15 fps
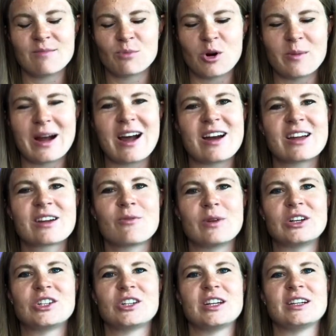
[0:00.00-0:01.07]
probiotic,
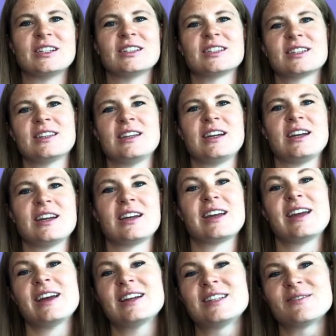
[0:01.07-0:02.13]
which is the
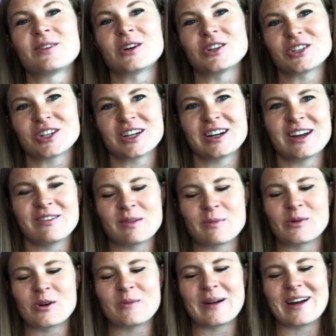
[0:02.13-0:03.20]
kids version of the
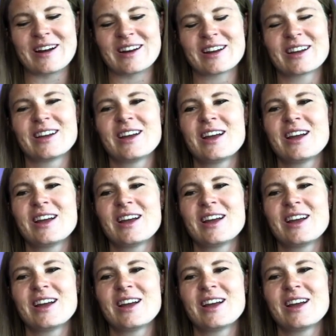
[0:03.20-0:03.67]
probiotic.